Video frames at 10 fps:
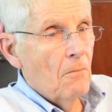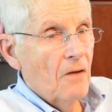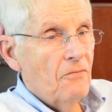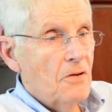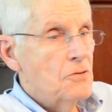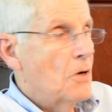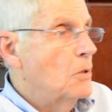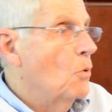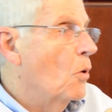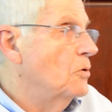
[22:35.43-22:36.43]
My friends and I
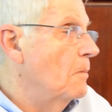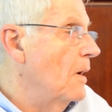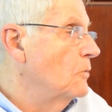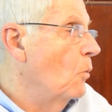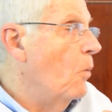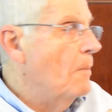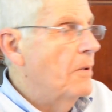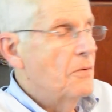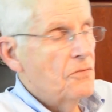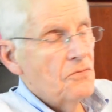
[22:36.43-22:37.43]
talked about the
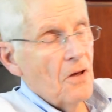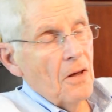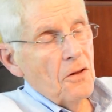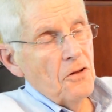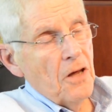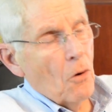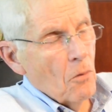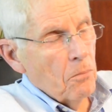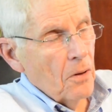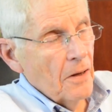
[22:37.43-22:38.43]
weapons, the
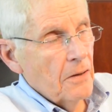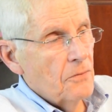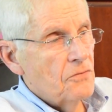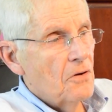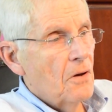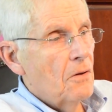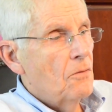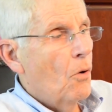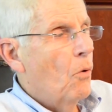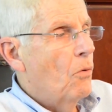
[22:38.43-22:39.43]
airplanes,
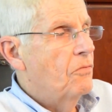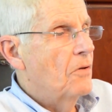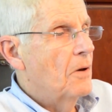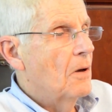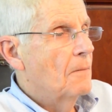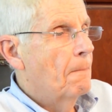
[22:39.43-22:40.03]
the whole thing.